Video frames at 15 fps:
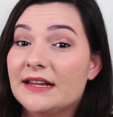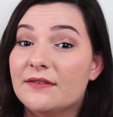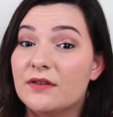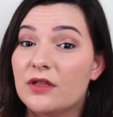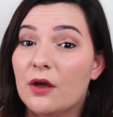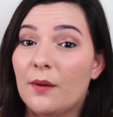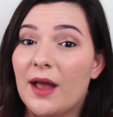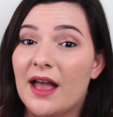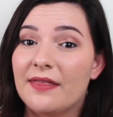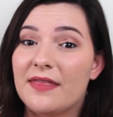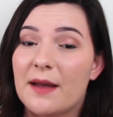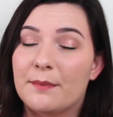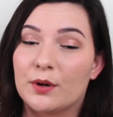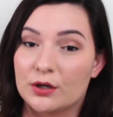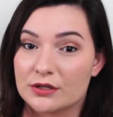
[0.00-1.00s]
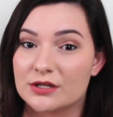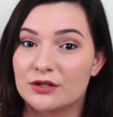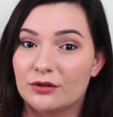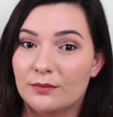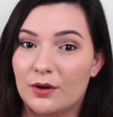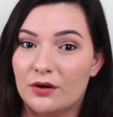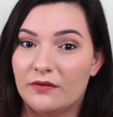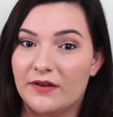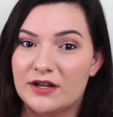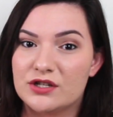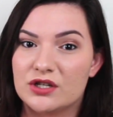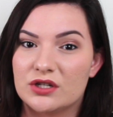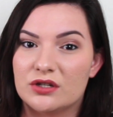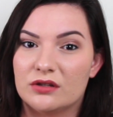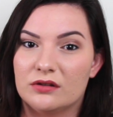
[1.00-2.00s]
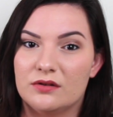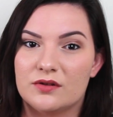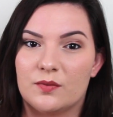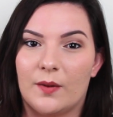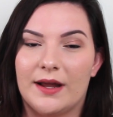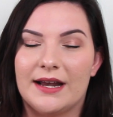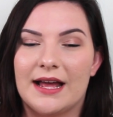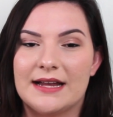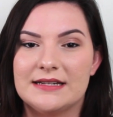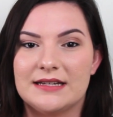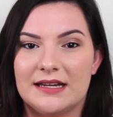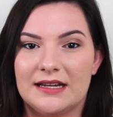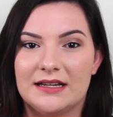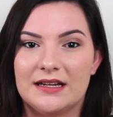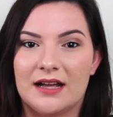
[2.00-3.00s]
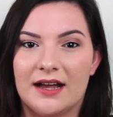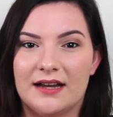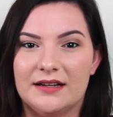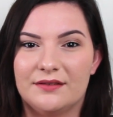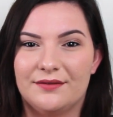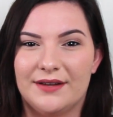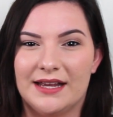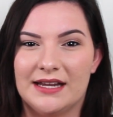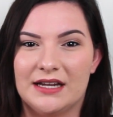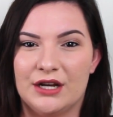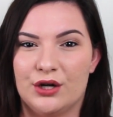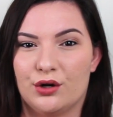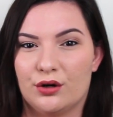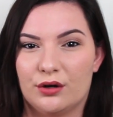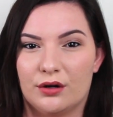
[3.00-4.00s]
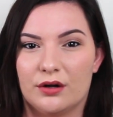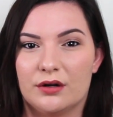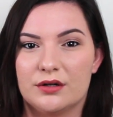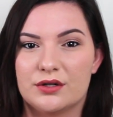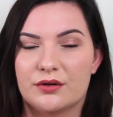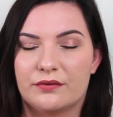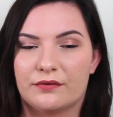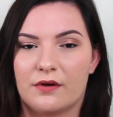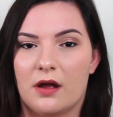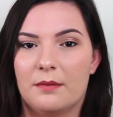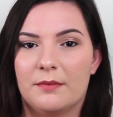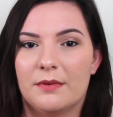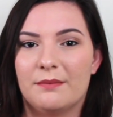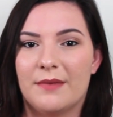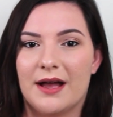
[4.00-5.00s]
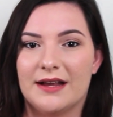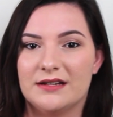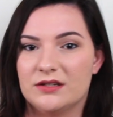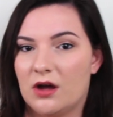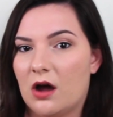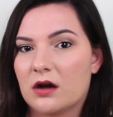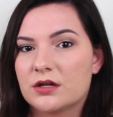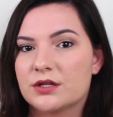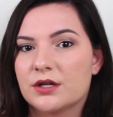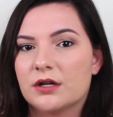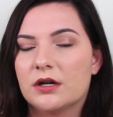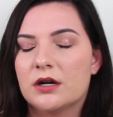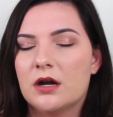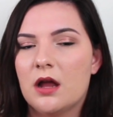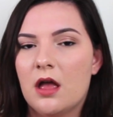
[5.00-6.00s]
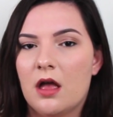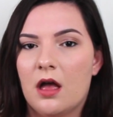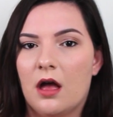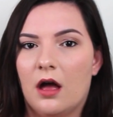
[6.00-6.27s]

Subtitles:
Even though I had that personal motivation to lose weight, I did kind of get an urge from my doctor,